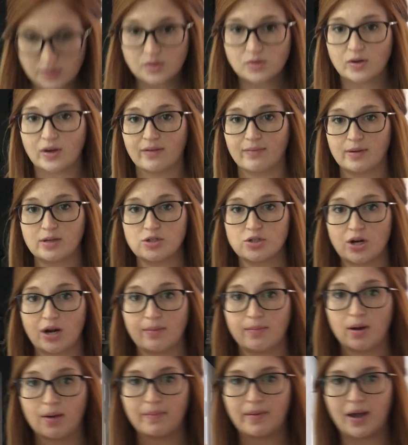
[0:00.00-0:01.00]
So I have my dry
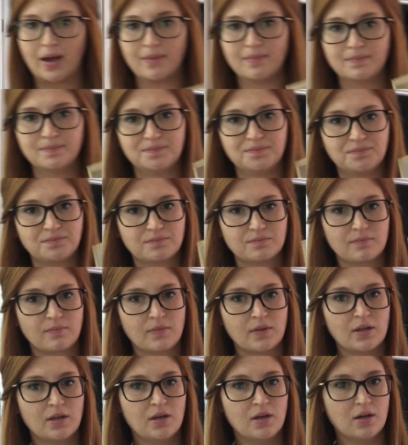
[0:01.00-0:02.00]
mop pad.
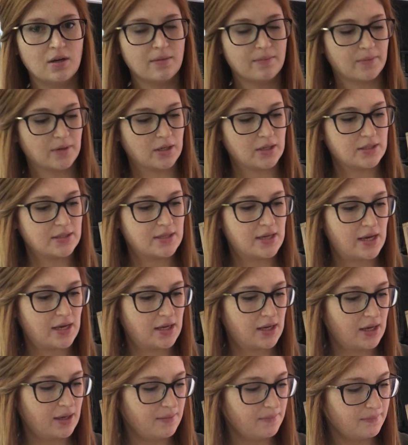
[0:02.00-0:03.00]
I'm gonna
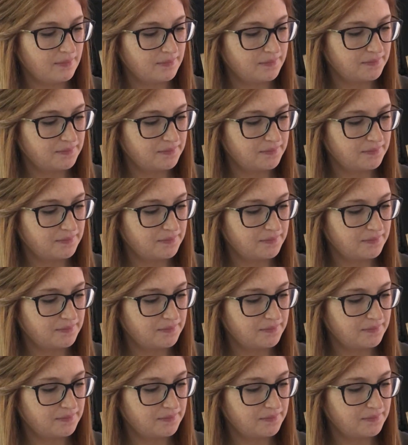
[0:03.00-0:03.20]
take it.